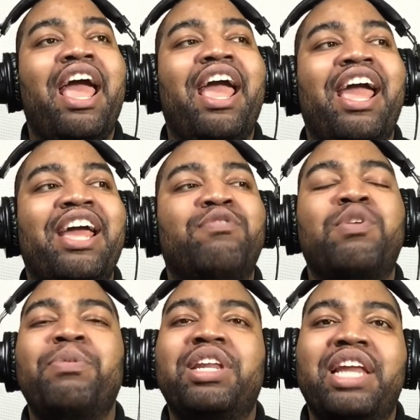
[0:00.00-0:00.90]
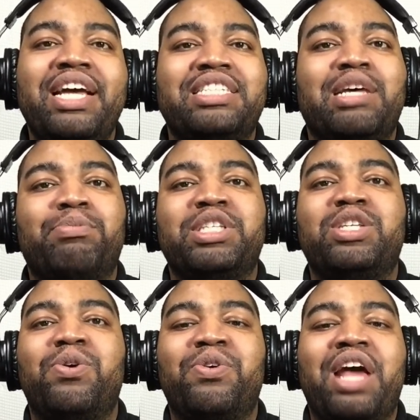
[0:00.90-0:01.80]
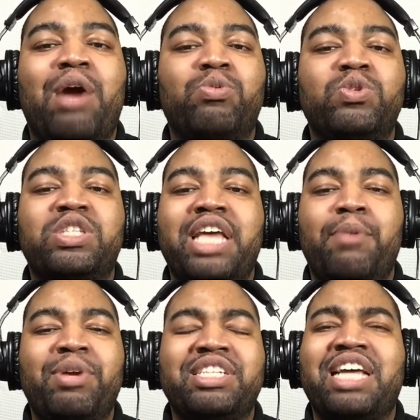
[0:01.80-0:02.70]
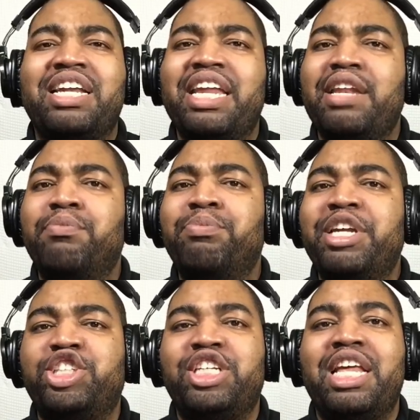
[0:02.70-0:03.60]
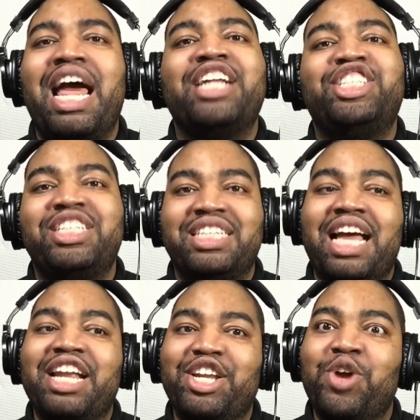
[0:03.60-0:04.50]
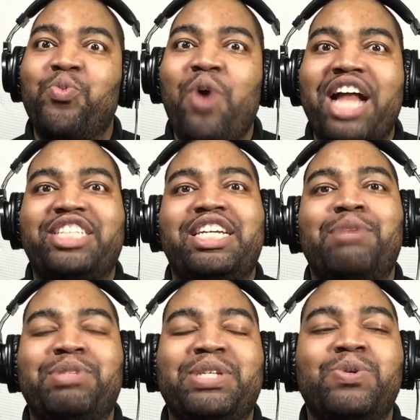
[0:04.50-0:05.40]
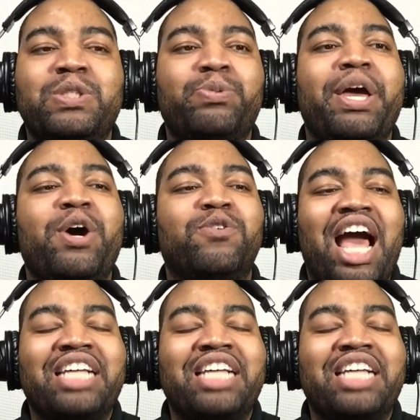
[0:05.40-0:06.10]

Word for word: And from the last episode, I will say, because I didn't mention it, I just got done watching episode 12.